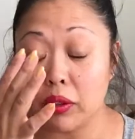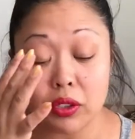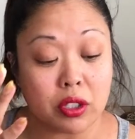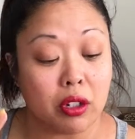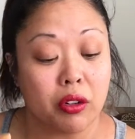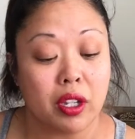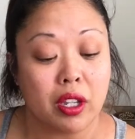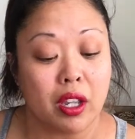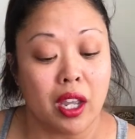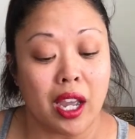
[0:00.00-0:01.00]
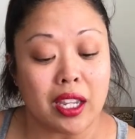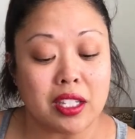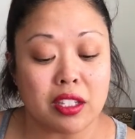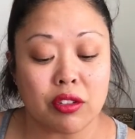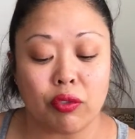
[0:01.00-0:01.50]
So I guess
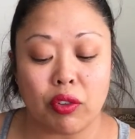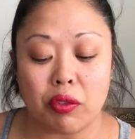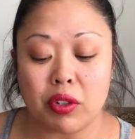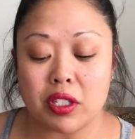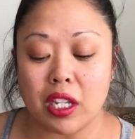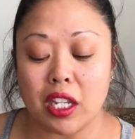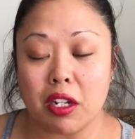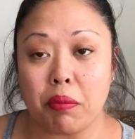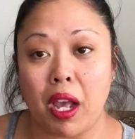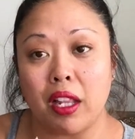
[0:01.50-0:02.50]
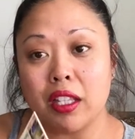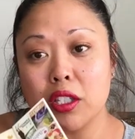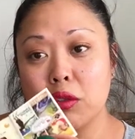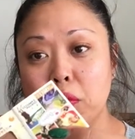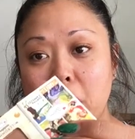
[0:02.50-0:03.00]
as if it was like in a palette,
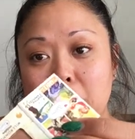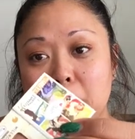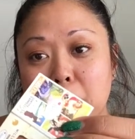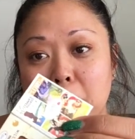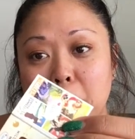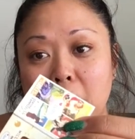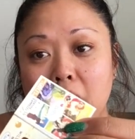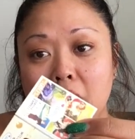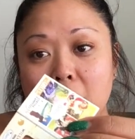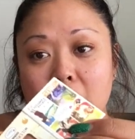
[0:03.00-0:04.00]
this would probably be